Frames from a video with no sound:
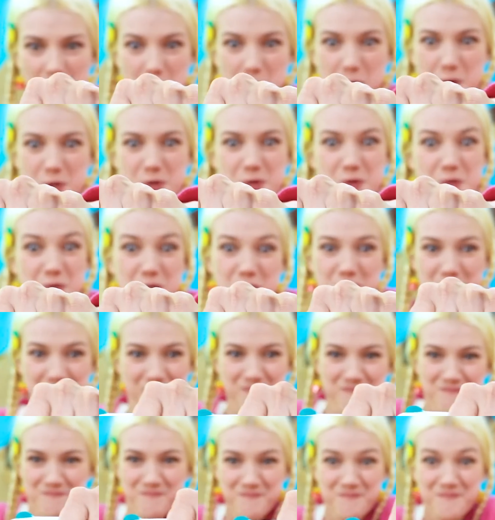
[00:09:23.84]
the forbidden
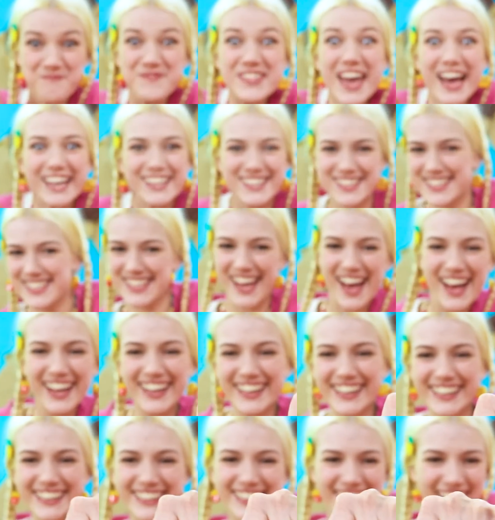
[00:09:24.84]
burrito about
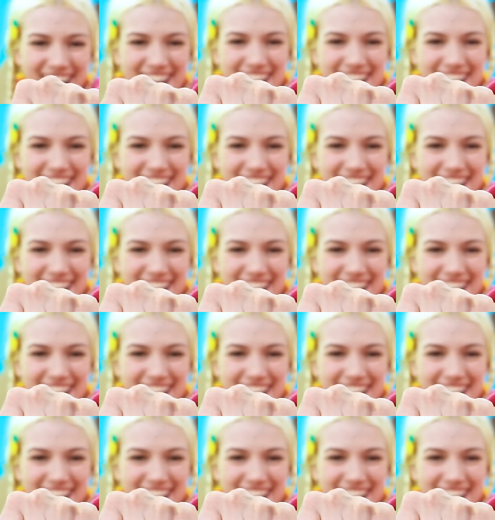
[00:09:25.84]
ready?